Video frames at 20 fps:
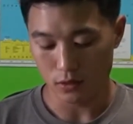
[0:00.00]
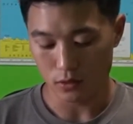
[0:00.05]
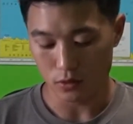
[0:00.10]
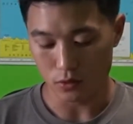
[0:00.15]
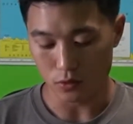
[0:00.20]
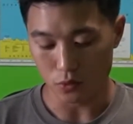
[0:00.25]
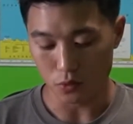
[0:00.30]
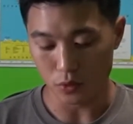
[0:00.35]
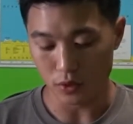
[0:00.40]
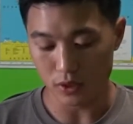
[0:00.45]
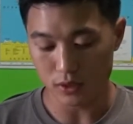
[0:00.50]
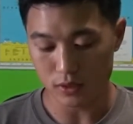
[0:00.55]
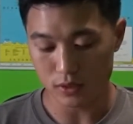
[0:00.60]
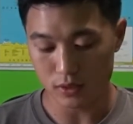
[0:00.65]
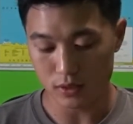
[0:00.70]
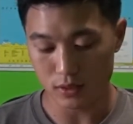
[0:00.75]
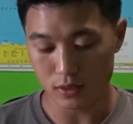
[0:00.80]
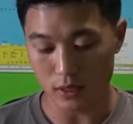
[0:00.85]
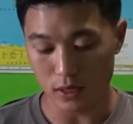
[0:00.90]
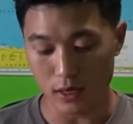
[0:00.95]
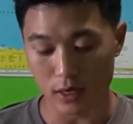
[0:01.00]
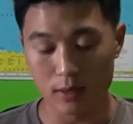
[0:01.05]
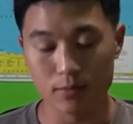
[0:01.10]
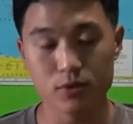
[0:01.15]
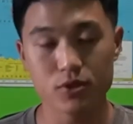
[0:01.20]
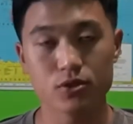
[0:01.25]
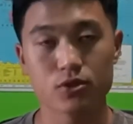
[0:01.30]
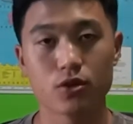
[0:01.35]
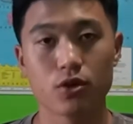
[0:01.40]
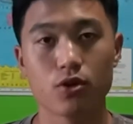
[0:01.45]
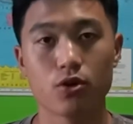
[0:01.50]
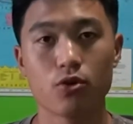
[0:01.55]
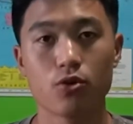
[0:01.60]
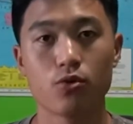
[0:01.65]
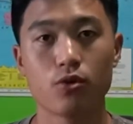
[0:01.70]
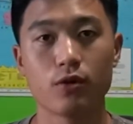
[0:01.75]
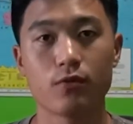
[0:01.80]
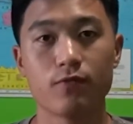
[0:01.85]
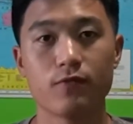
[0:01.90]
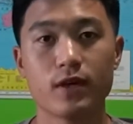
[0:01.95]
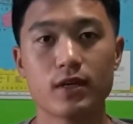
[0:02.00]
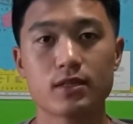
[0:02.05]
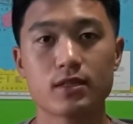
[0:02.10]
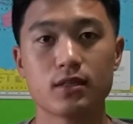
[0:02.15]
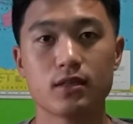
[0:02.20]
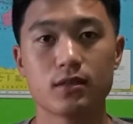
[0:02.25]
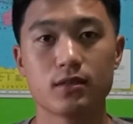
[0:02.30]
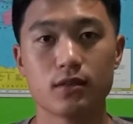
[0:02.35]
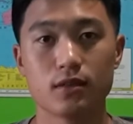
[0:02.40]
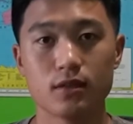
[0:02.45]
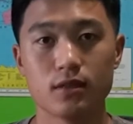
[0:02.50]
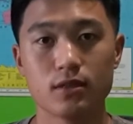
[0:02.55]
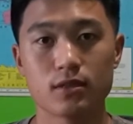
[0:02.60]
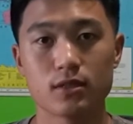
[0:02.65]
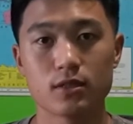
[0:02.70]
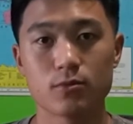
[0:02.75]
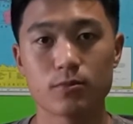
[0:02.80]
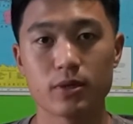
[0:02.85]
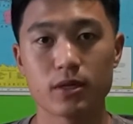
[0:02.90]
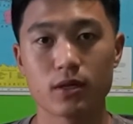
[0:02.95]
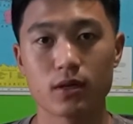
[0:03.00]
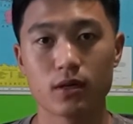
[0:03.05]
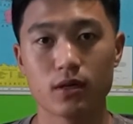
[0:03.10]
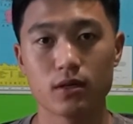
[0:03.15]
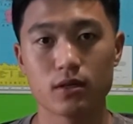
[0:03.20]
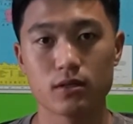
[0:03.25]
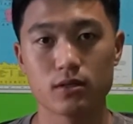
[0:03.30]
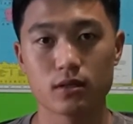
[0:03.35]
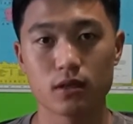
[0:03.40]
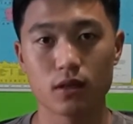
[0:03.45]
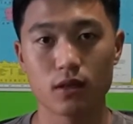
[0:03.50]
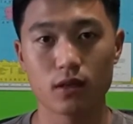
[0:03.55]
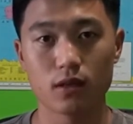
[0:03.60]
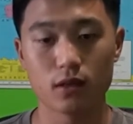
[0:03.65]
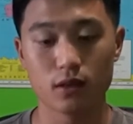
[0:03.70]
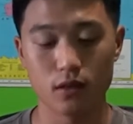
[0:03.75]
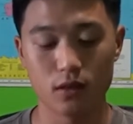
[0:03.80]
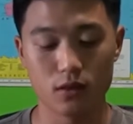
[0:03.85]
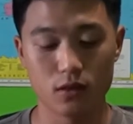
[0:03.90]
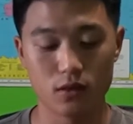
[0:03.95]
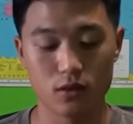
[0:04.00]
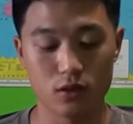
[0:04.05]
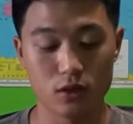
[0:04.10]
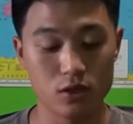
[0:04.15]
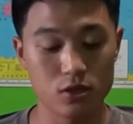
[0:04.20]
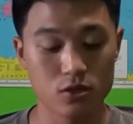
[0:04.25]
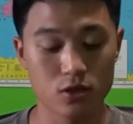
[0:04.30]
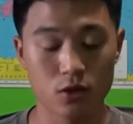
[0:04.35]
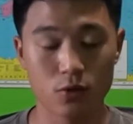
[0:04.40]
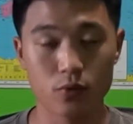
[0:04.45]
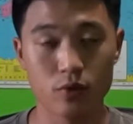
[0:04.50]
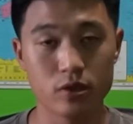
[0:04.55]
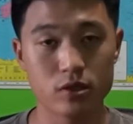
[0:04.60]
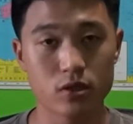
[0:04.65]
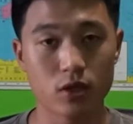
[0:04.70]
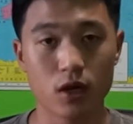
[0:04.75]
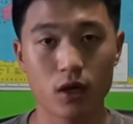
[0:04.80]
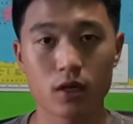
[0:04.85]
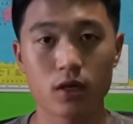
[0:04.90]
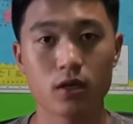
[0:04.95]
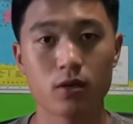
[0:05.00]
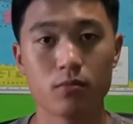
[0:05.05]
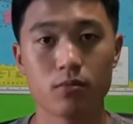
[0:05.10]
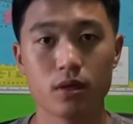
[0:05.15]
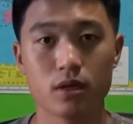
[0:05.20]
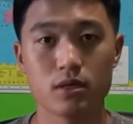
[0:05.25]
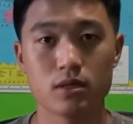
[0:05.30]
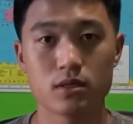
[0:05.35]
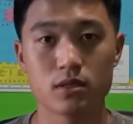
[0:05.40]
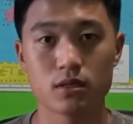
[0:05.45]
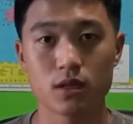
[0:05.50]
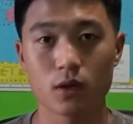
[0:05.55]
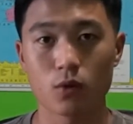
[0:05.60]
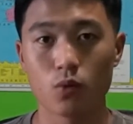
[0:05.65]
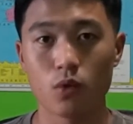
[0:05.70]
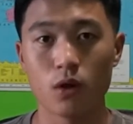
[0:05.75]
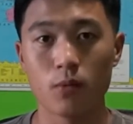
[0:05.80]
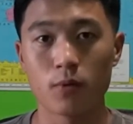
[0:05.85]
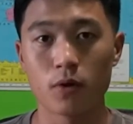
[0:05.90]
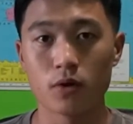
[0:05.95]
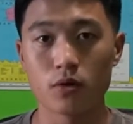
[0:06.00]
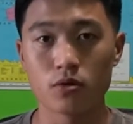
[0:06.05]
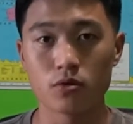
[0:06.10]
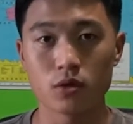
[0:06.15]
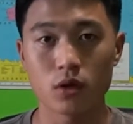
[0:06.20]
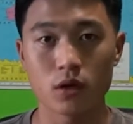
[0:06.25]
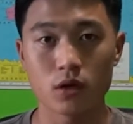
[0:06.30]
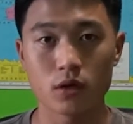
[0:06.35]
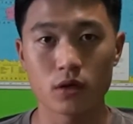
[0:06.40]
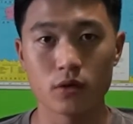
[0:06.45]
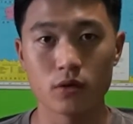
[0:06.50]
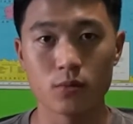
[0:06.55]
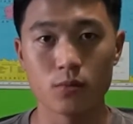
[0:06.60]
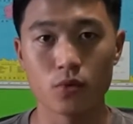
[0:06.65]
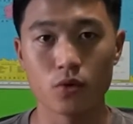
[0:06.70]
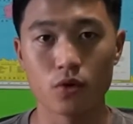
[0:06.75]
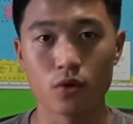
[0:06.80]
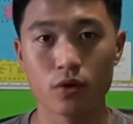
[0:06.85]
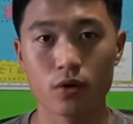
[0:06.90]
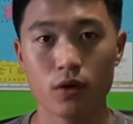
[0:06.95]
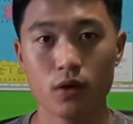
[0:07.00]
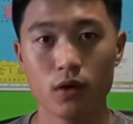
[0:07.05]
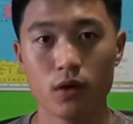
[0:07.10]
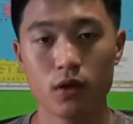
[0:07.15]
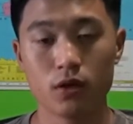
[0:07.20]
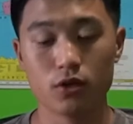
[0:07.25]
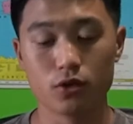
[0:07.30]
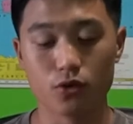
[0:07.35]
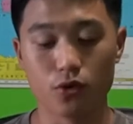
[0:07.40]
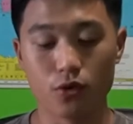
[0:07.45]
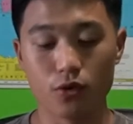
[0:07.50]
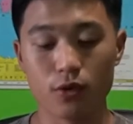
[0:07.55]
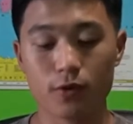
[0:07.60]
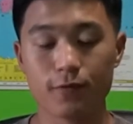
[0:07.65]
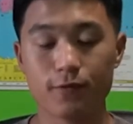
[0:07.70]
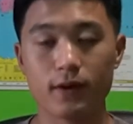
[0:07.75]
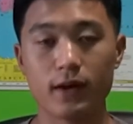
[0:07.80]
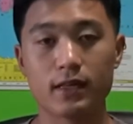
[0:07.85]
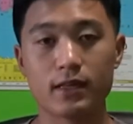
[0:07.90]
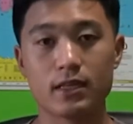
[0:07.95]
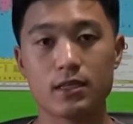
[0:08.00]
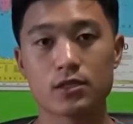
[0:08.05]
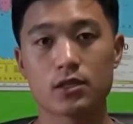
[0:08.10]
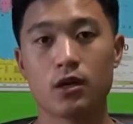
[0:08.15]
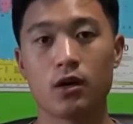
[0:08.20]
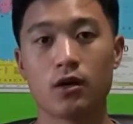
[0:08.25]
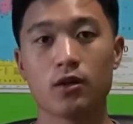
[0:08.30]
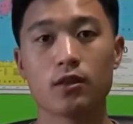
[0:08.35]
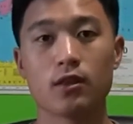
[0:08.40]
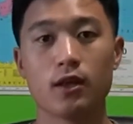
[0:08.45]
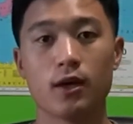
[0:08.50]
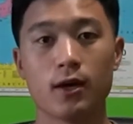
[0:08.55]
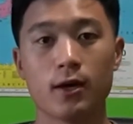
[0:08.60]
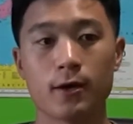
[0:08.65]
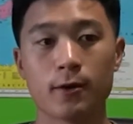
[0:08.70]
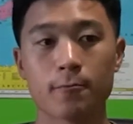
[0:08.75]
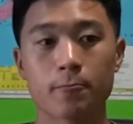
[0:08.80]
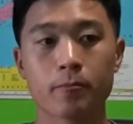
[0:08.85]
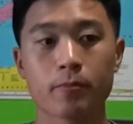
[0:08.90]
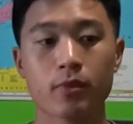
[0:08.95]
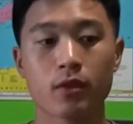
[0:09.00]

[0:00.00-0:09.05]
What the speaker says: the reason I'm so invested into these is because these aren't restocking in places like Walmart or Target anymore. You can only find these online